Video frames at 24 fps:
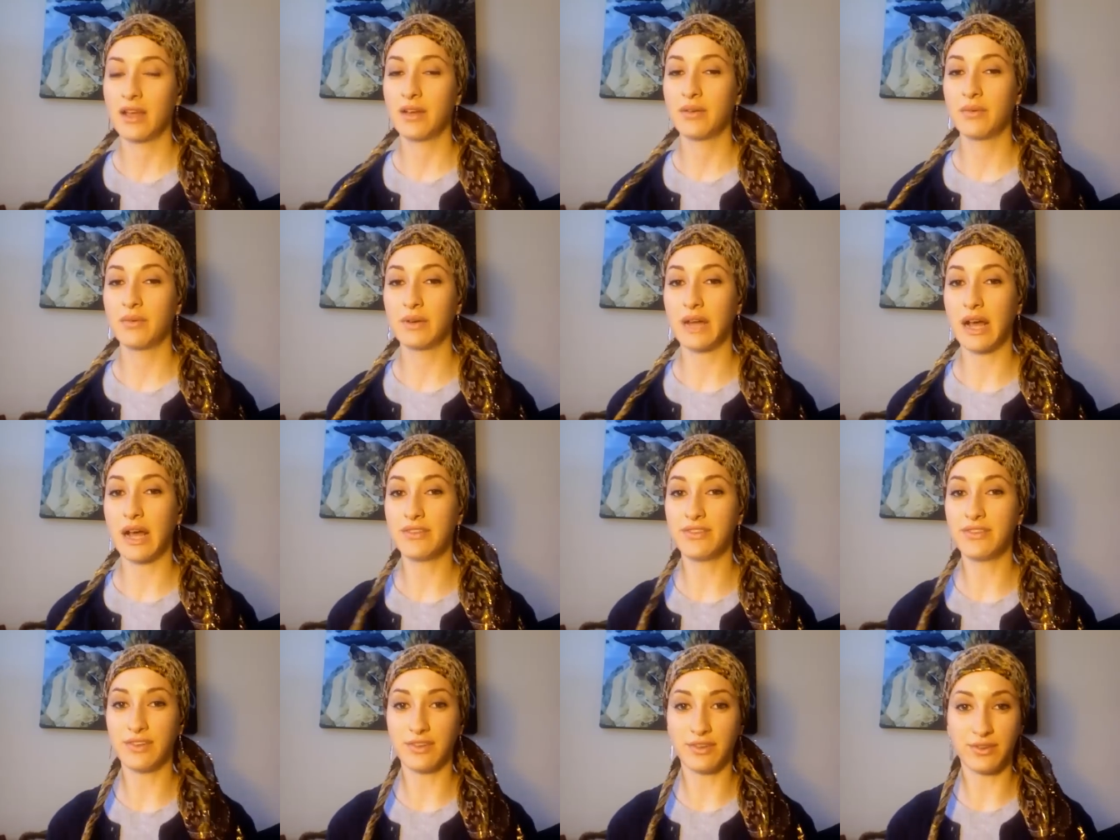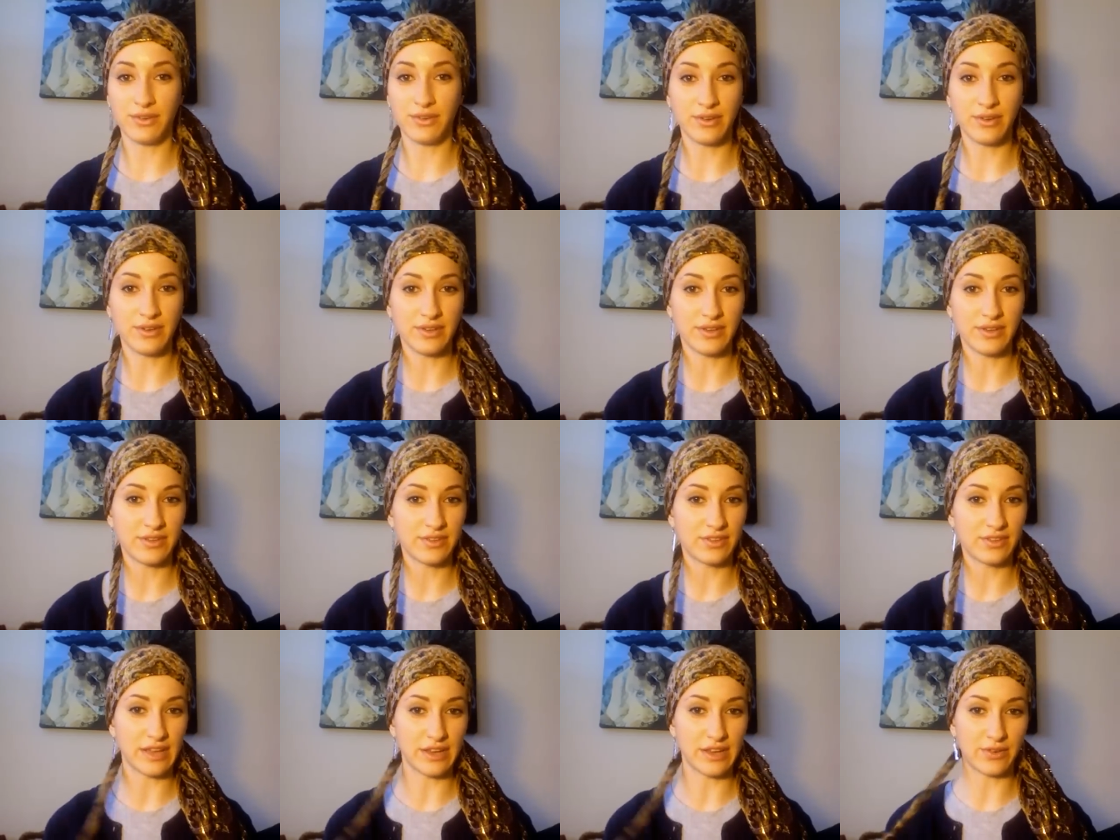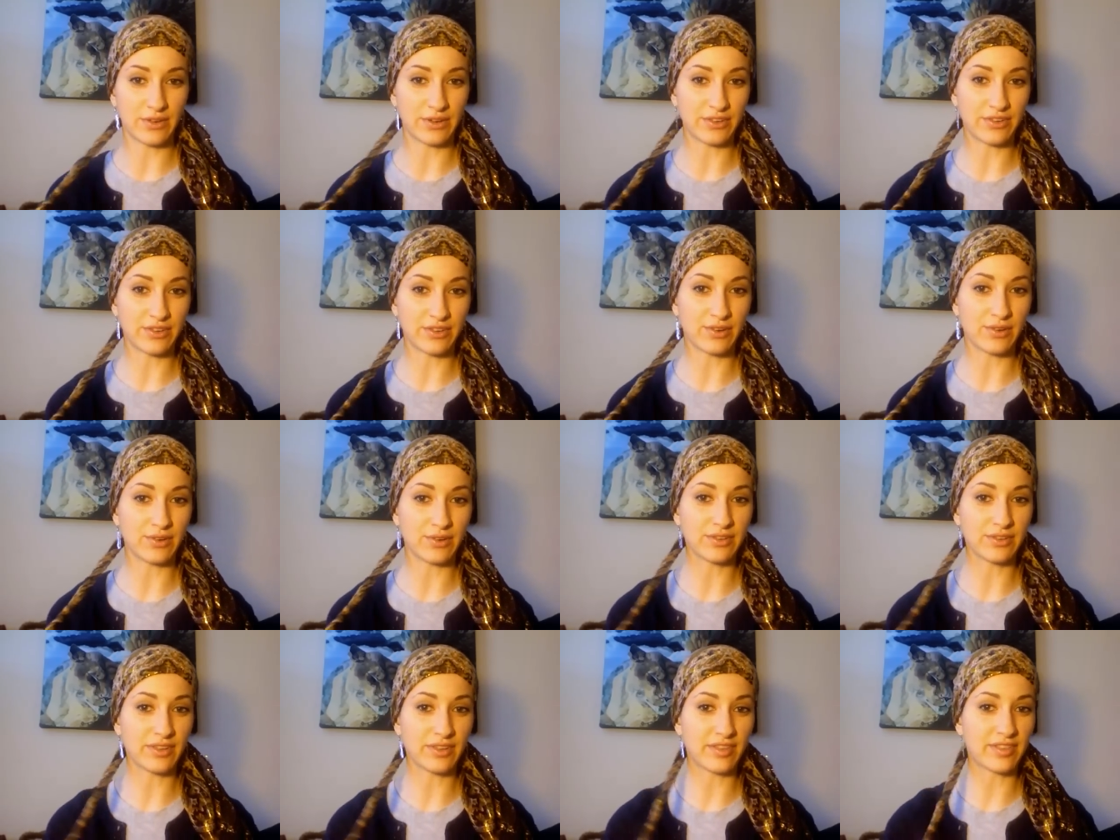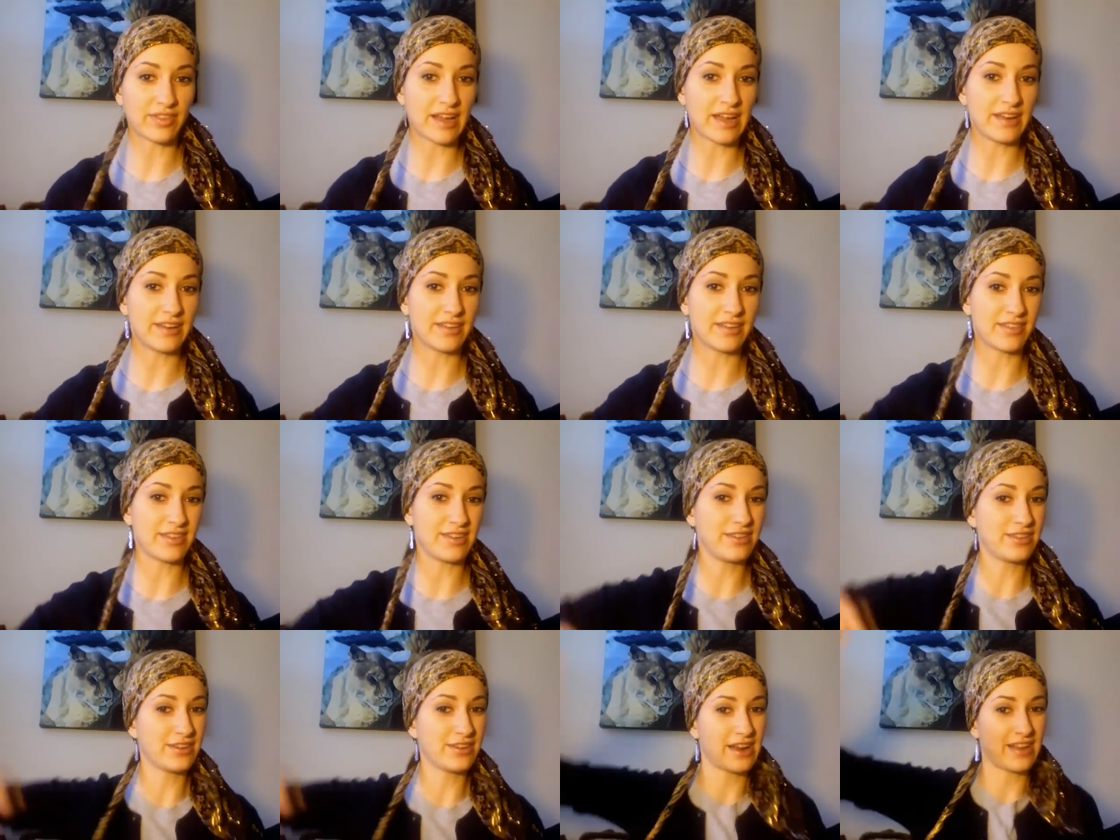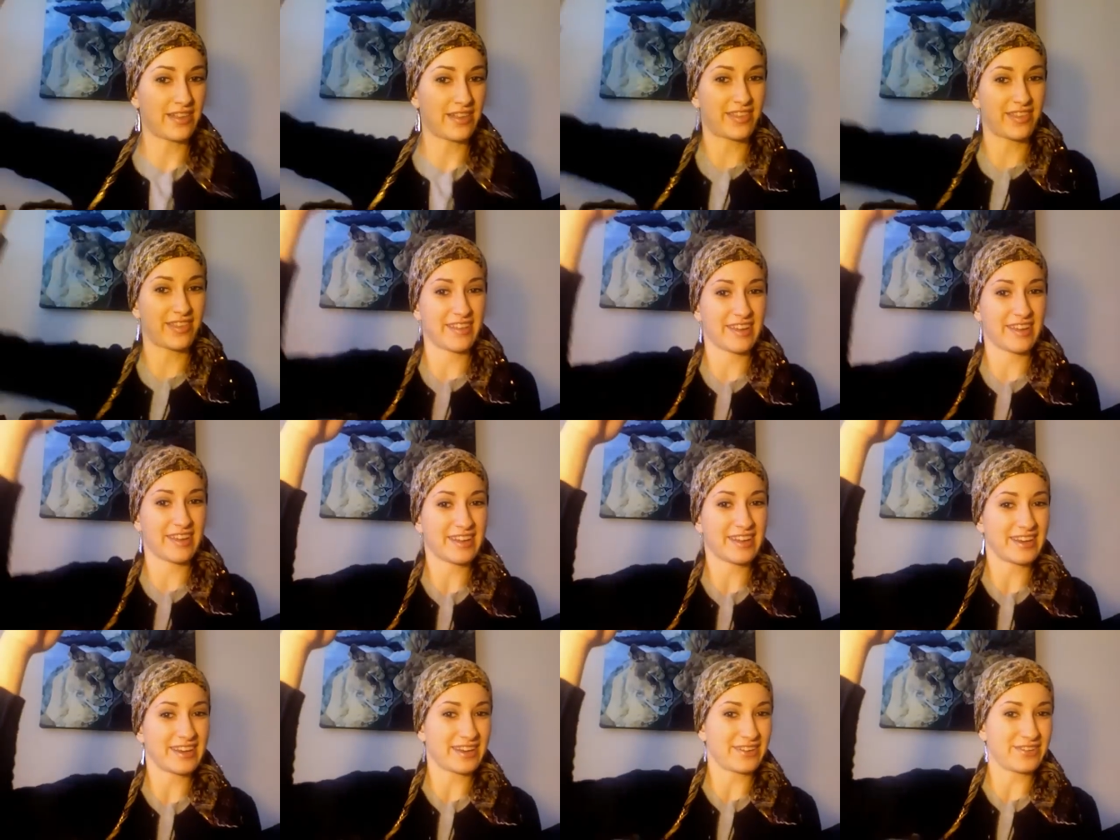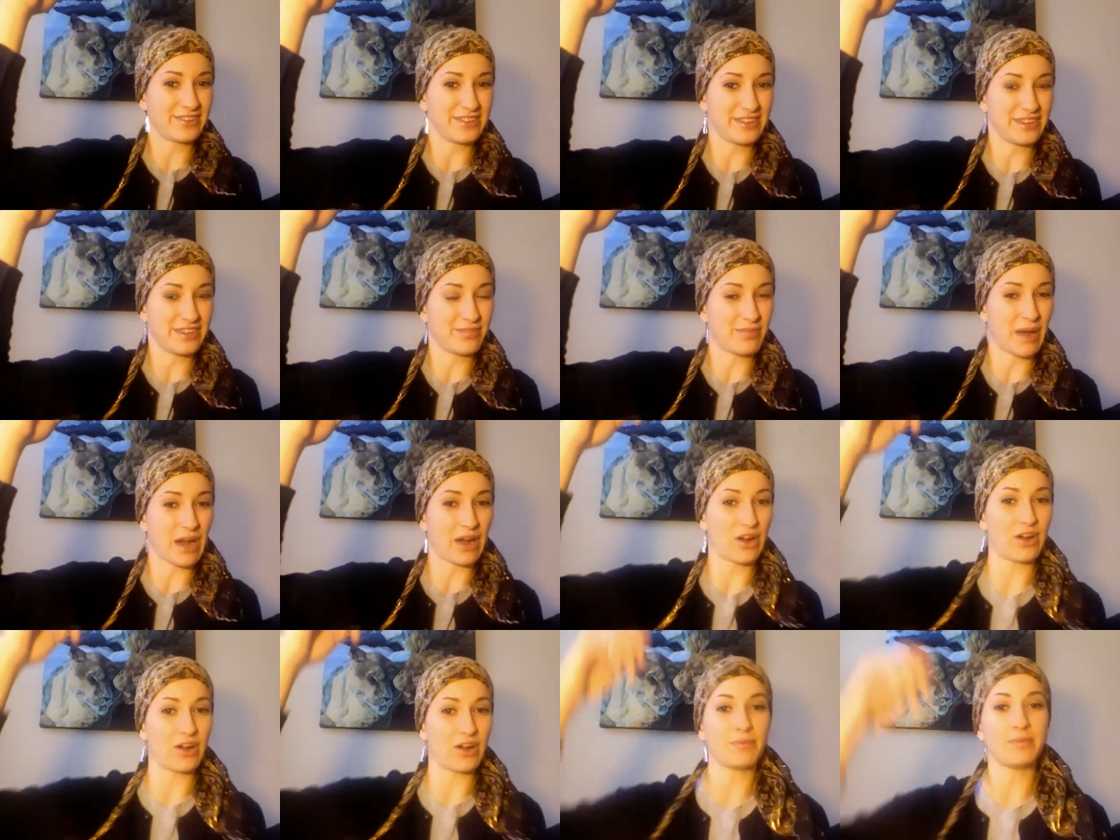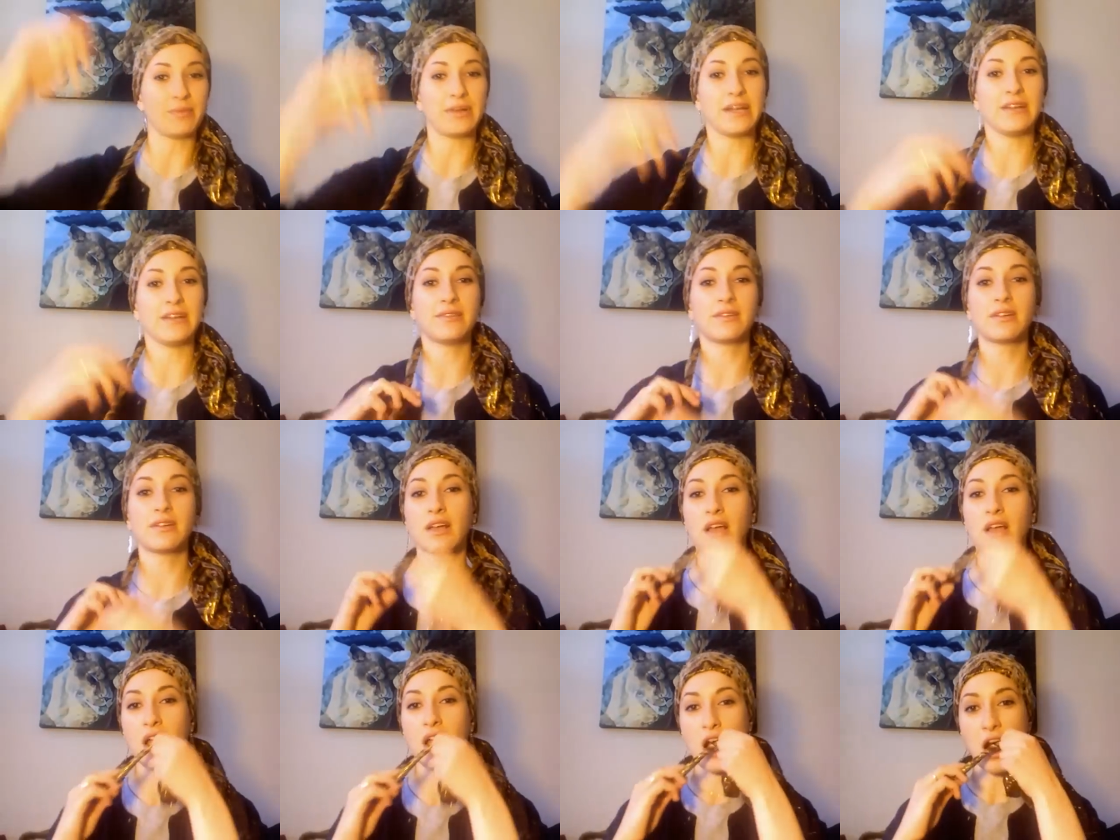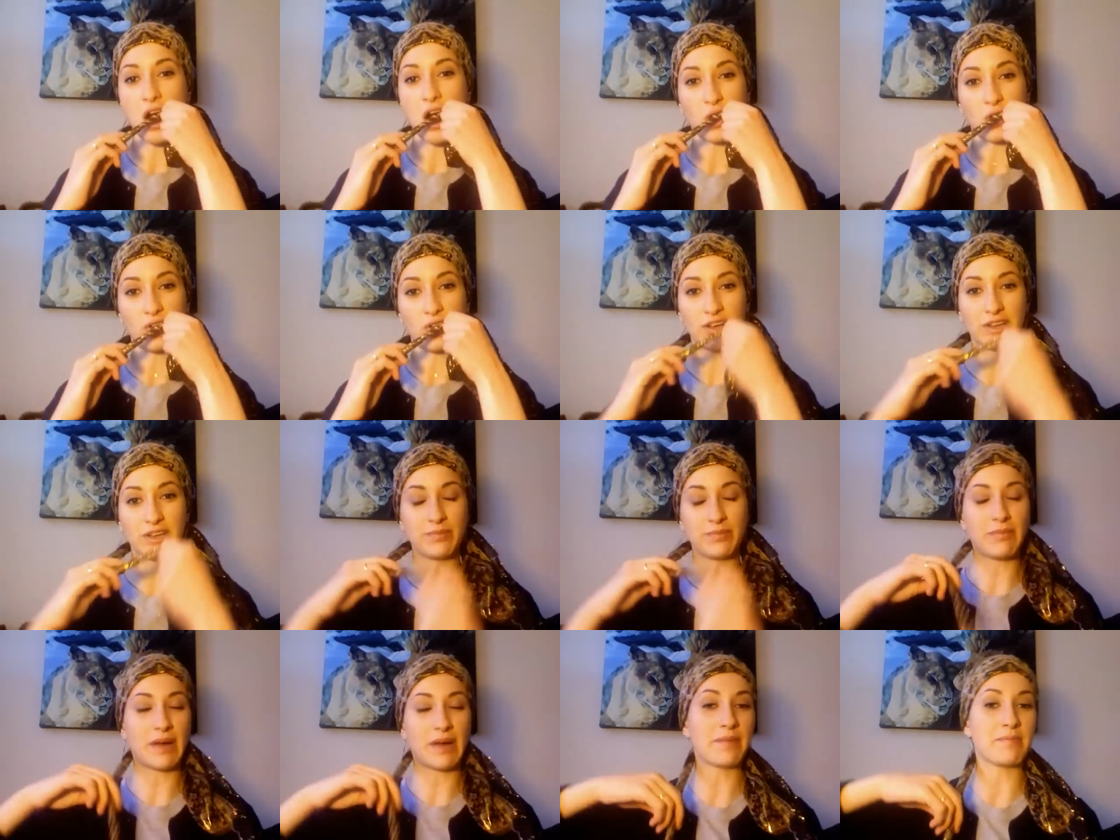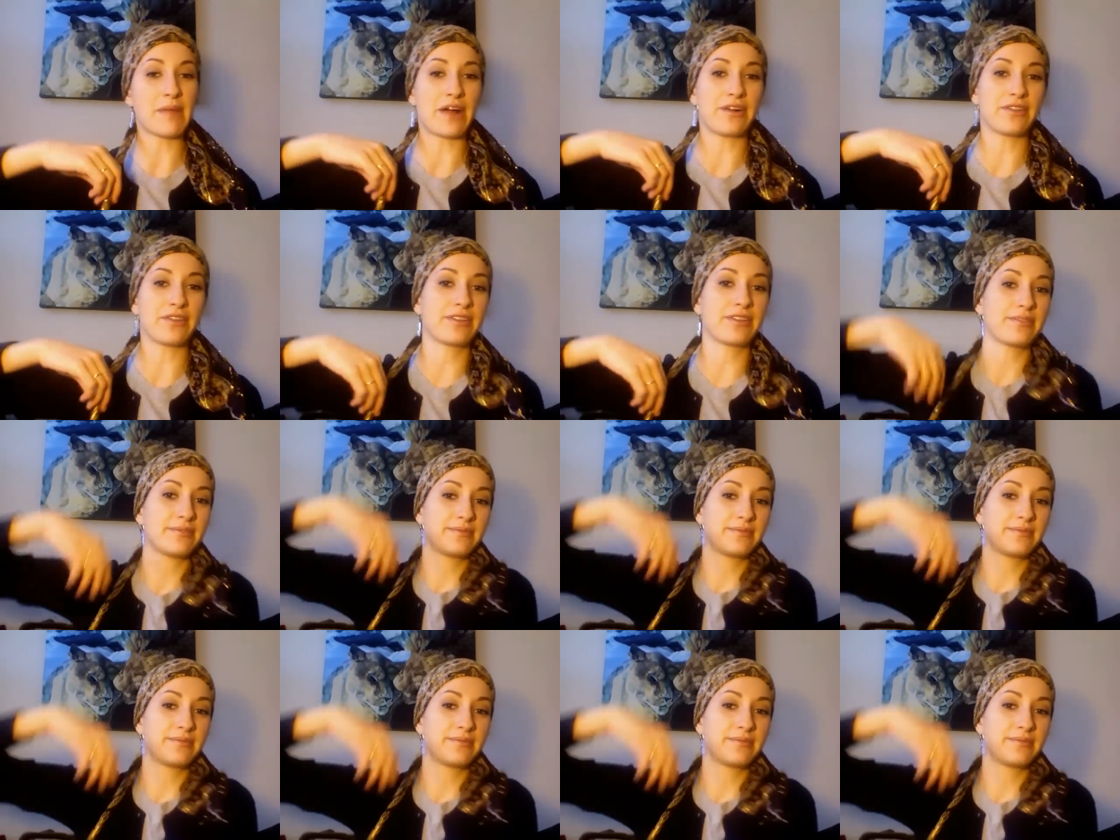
What I do in order to hold this end is either I stick it underneath my armpit or in my mouth,